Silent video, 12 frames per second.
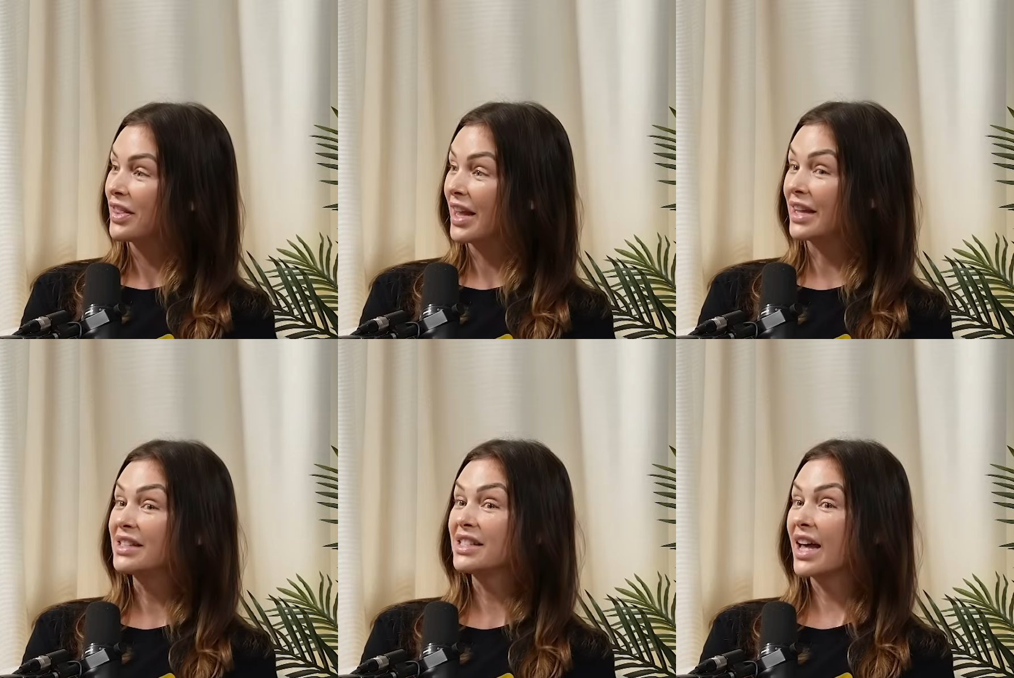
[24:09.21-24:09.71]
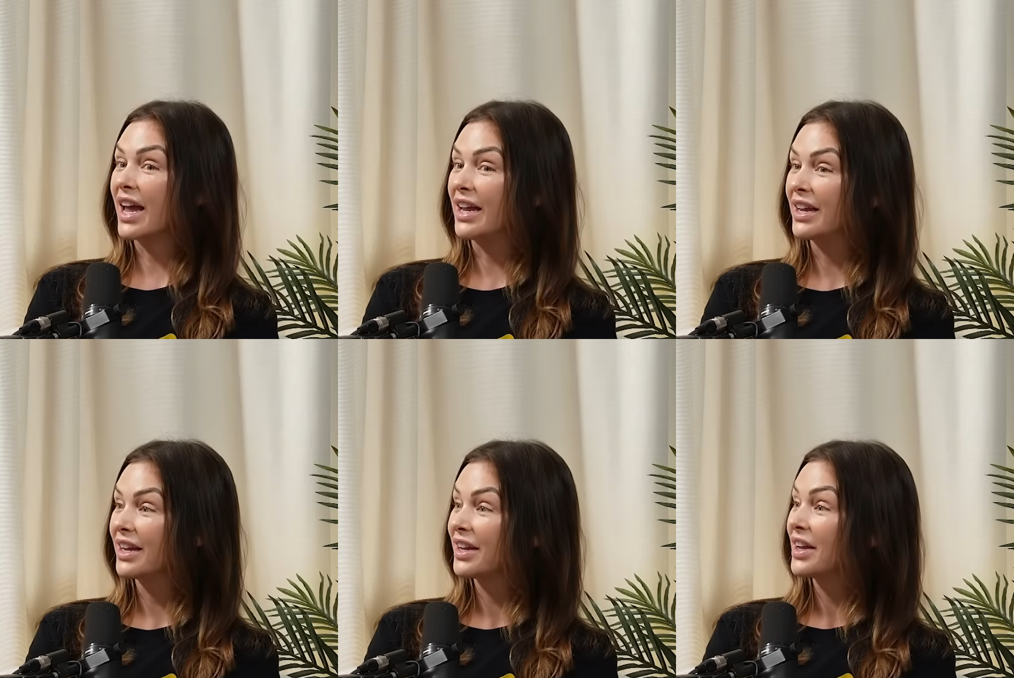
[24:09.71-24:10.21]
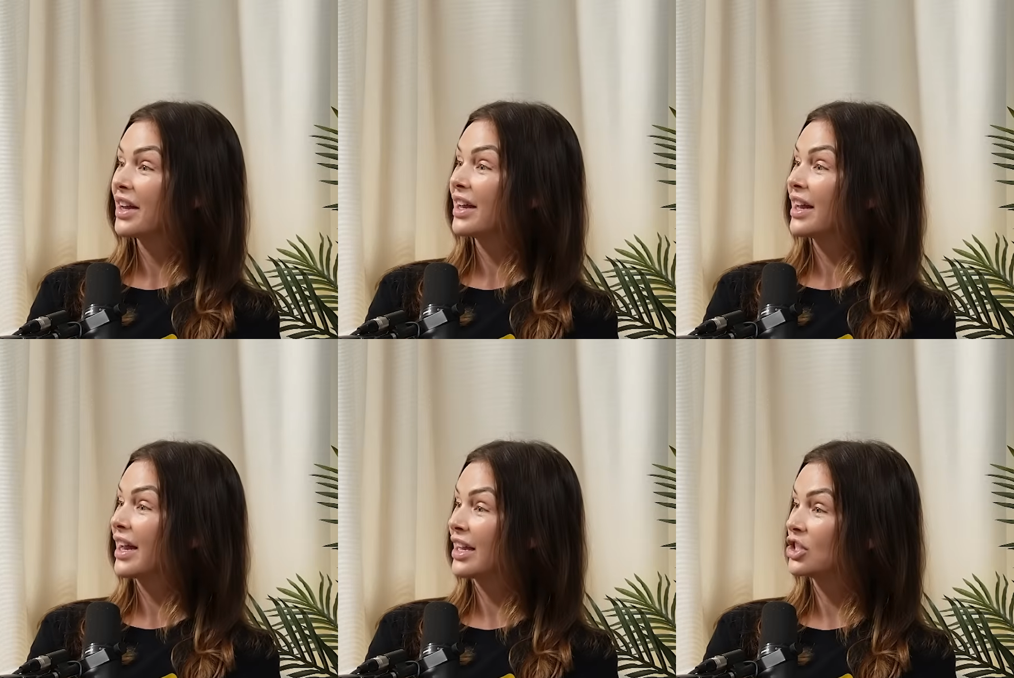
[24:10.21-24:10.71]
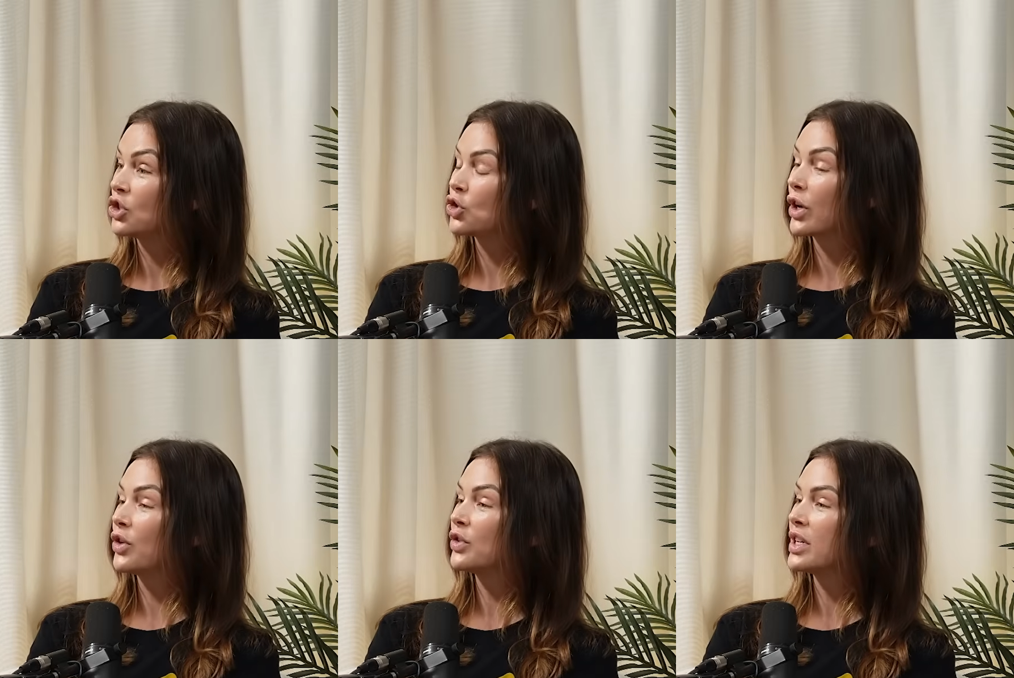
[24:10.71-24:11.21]
It's like, it's
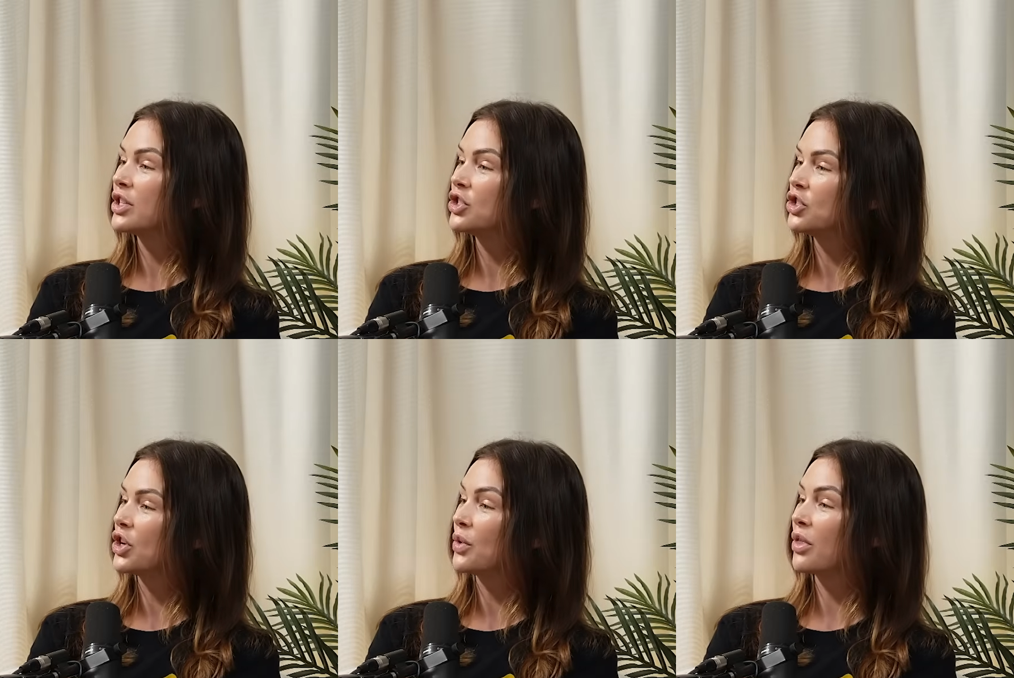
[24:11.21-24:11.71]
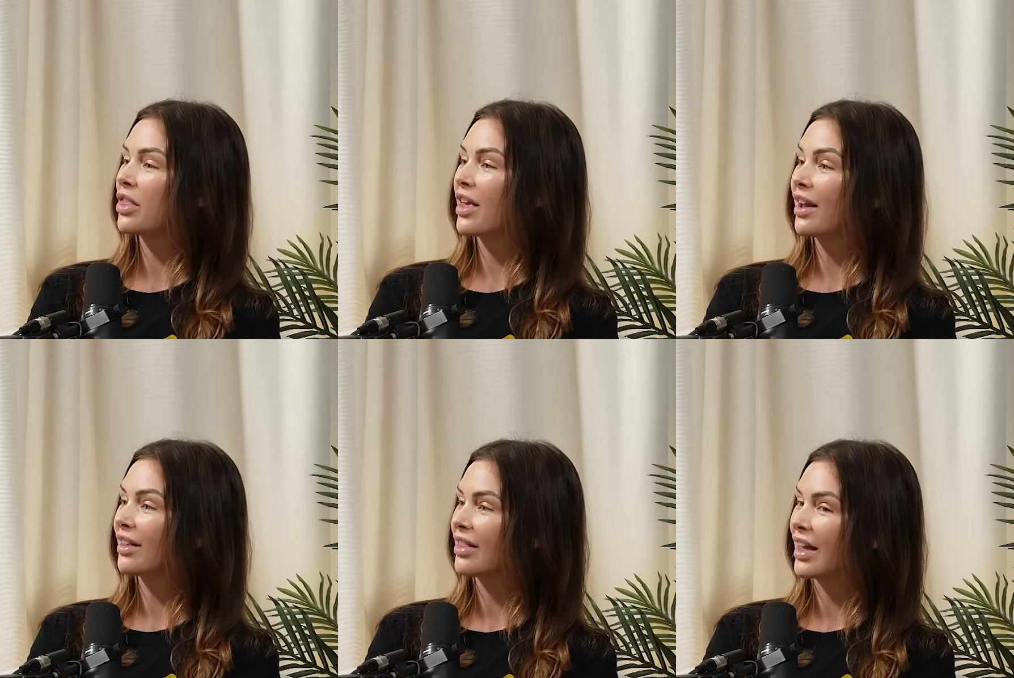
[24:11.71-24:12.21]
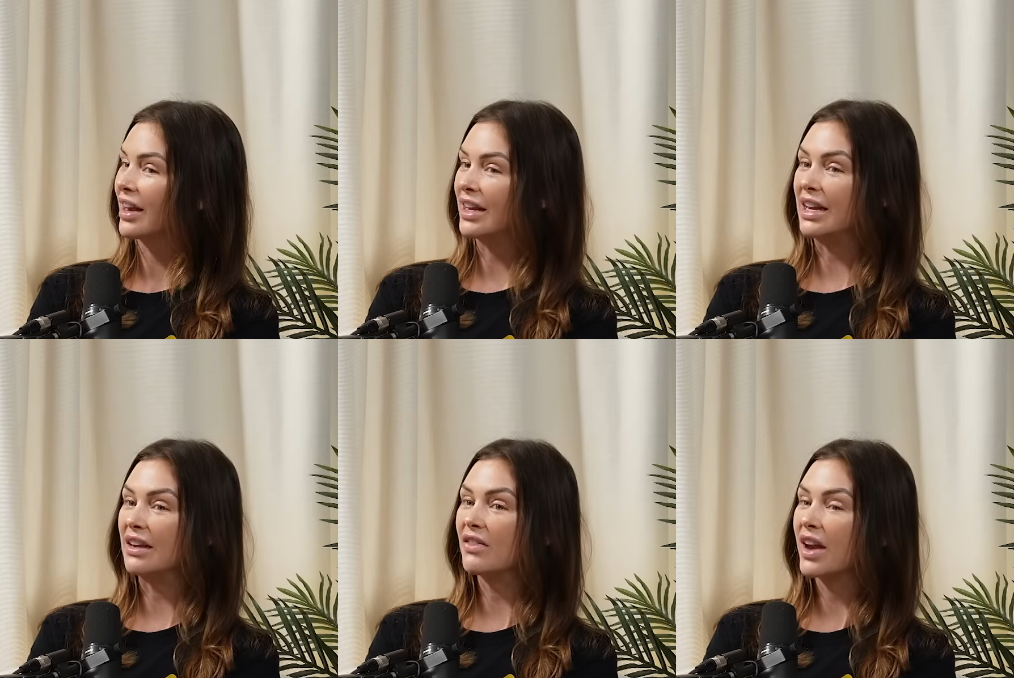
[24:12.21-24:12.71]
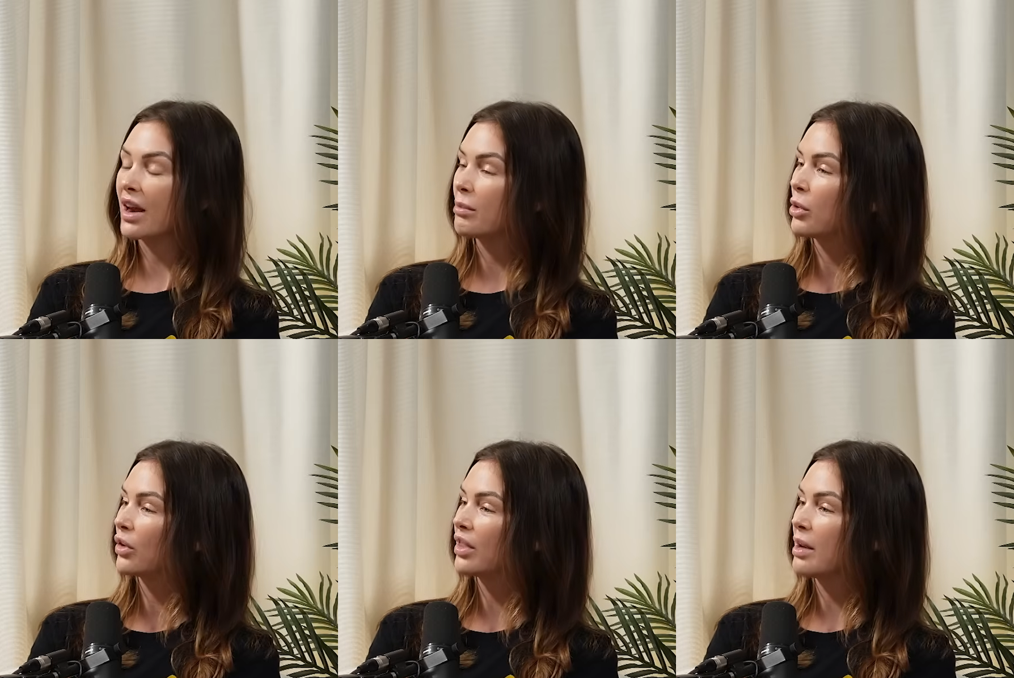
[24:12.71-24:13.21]
trickled in so thick that even at a
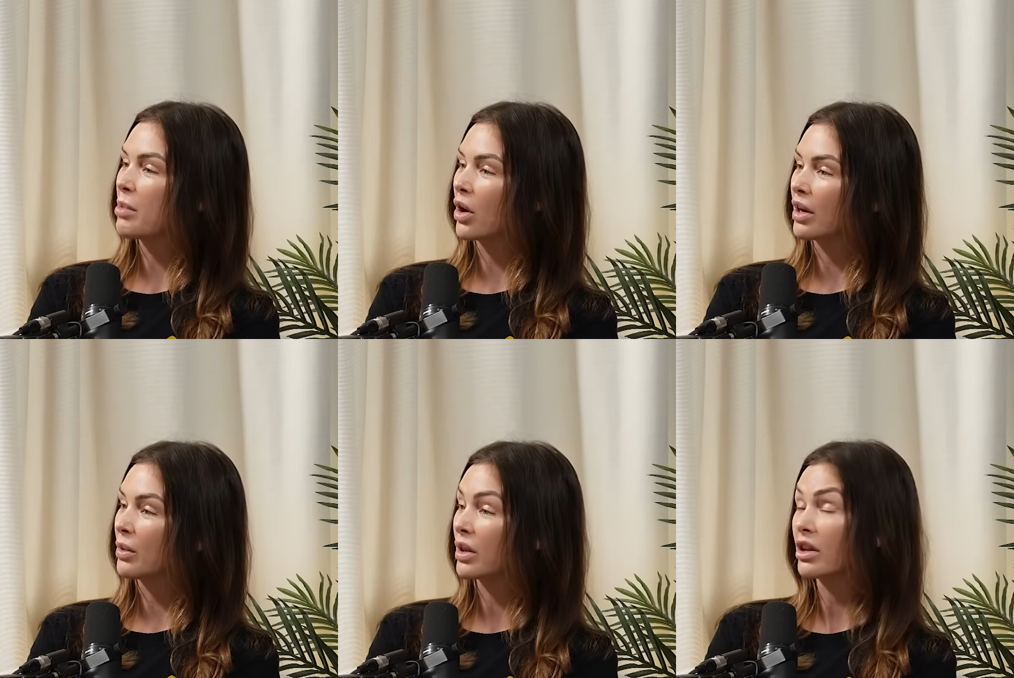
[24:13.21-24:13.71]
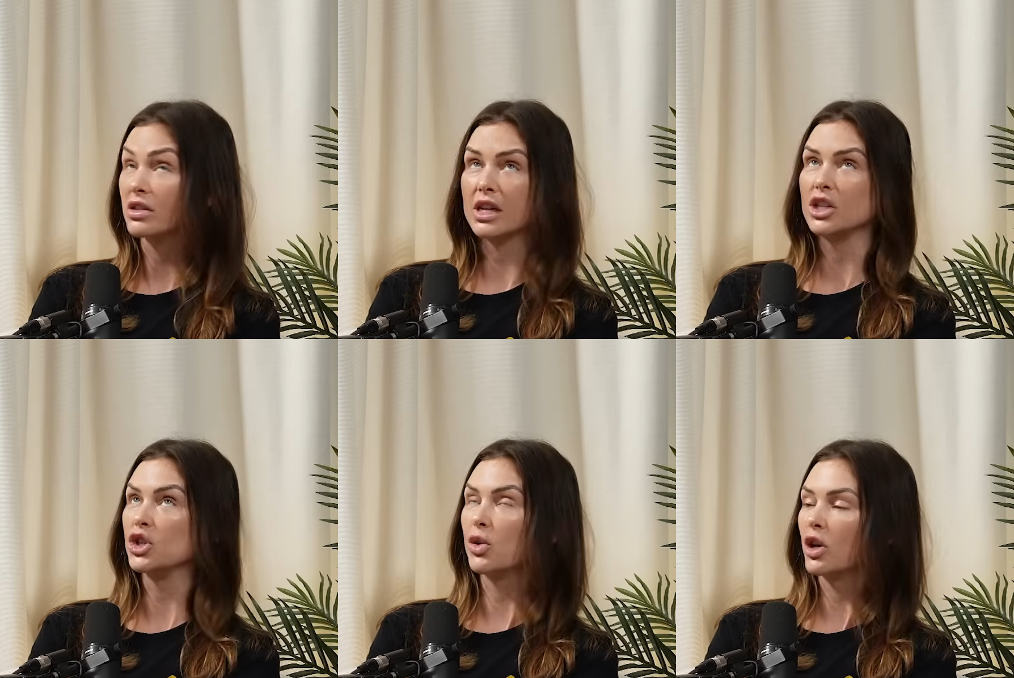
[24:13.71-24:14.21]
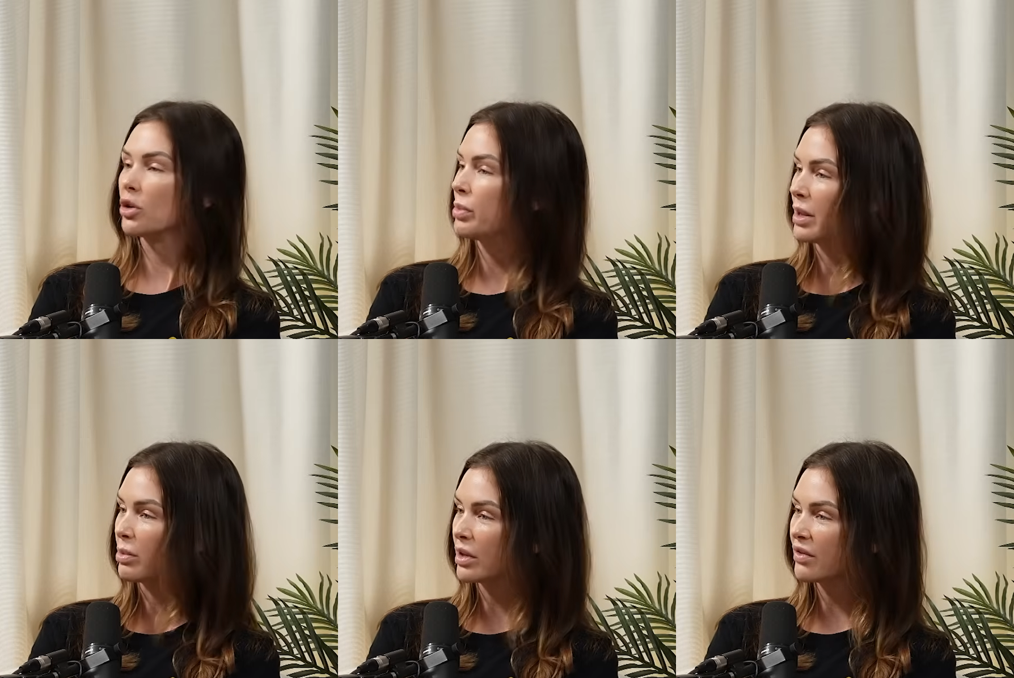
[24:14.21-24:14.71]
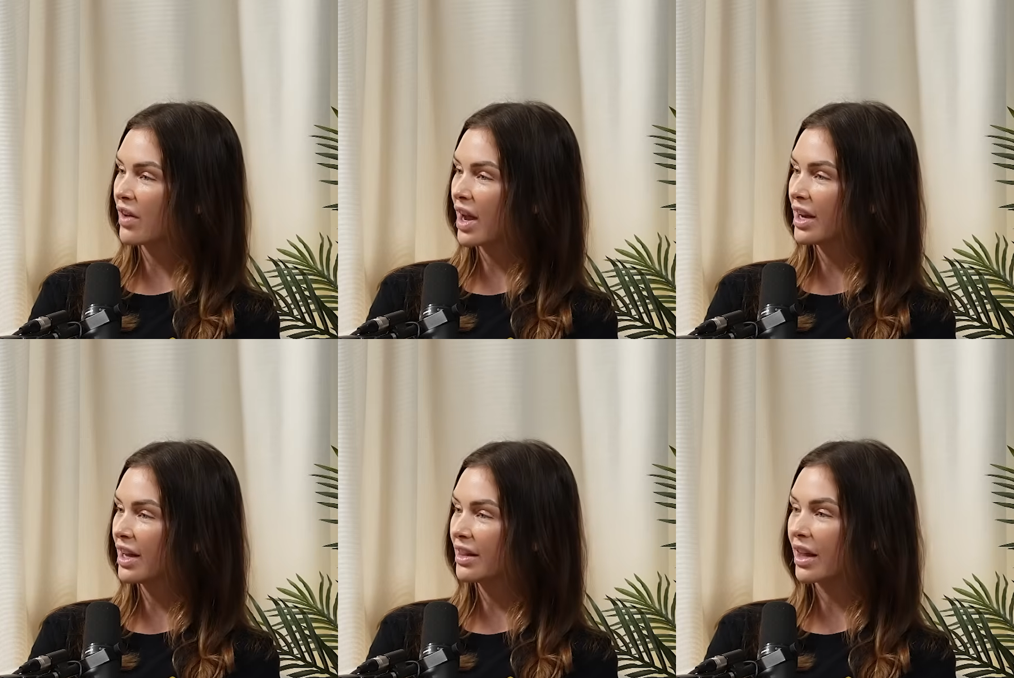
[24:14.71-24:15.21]
birthday party where there's like 200 people invited,